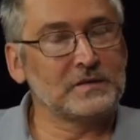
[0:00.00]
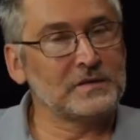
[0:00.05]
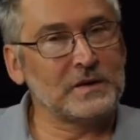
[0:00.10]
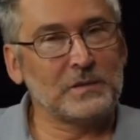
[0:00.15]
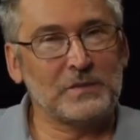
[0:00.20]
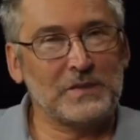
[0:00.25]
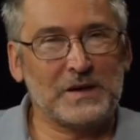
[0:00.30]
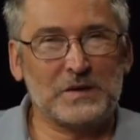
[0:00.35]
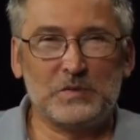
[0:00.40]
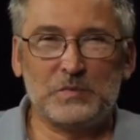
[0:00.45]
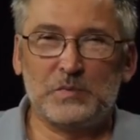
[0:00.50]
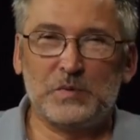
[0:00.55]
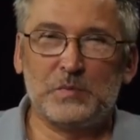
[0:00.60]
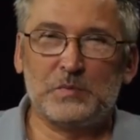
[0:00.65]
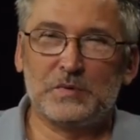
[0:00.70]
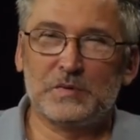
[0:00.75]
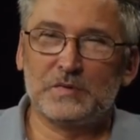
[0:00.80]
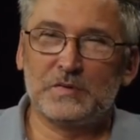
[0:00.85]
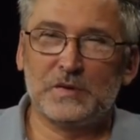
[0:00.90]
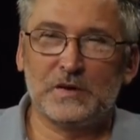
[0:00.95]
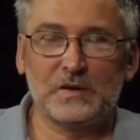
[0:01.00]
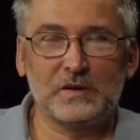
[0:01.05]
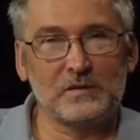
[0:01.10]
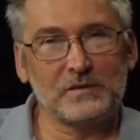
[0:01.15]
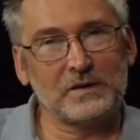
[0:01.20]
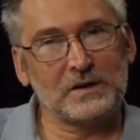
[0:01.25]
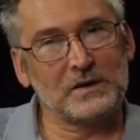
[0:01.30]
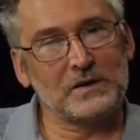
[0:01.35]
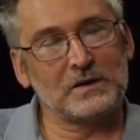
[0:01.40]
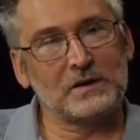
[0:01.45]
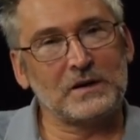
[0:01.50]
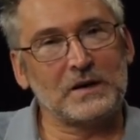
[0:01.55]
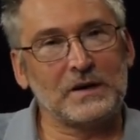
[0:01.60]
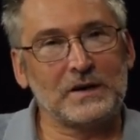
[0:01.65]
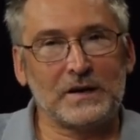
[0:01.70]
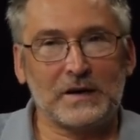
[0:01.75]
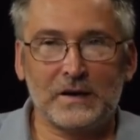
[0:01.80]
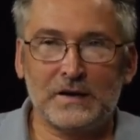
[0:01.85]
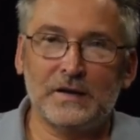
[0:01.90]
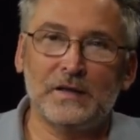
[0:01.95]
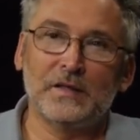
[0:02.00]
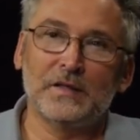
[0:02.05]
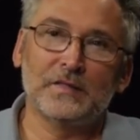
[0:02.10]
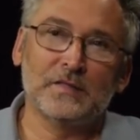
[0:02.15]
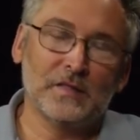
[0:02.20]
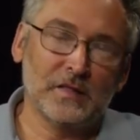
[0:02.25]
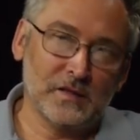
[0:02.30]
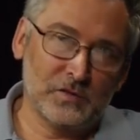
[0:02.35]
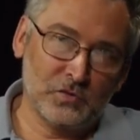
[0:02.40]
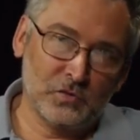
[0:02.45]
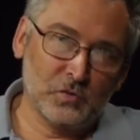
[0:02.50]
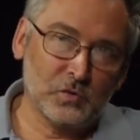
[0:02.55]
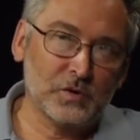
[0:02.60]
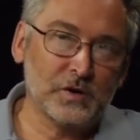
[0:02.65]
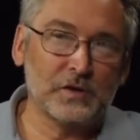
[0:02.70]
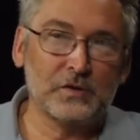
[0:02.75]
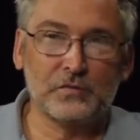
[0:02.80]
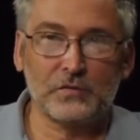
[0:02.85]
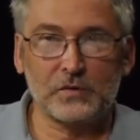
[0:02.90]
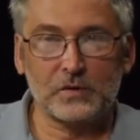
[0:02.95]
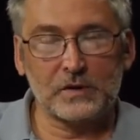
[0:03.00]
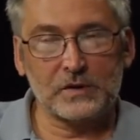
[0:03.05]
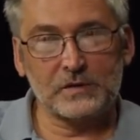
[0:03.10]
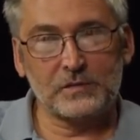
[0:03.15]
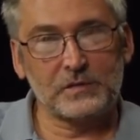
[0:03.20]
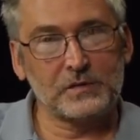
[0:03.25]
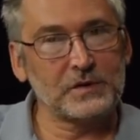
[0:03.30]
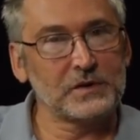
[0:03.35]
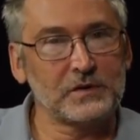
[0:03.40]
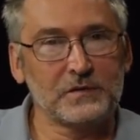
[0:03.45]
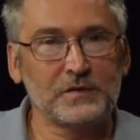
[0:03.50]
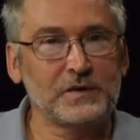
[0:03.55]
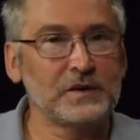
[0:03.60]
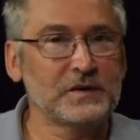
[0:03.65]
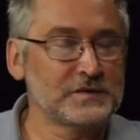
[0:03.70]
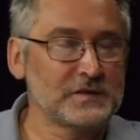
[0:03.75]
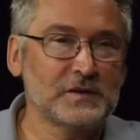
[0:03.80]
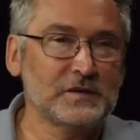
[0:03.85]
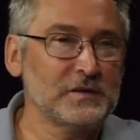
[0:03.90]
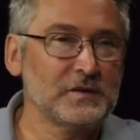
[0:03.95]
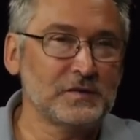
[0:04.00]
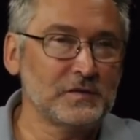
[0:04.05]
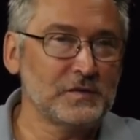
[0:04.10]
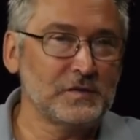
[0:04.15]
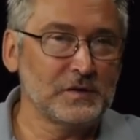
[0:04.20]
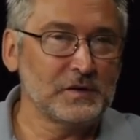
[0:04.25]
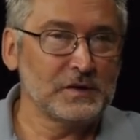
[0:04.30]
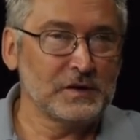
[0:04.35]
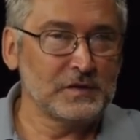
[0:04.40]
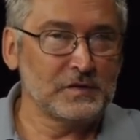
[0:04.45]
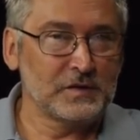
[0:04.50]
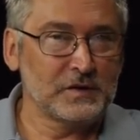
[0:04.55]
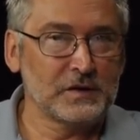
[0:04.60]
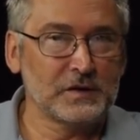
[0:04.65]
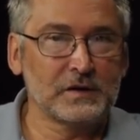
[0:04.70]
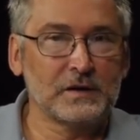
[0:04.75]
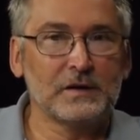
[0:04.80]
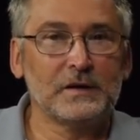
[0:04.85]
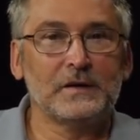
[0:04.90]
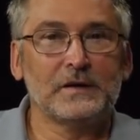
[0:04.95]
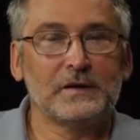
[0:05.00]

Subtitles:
sometimes people say, well, I took it for 3 weeks and didn't see anything,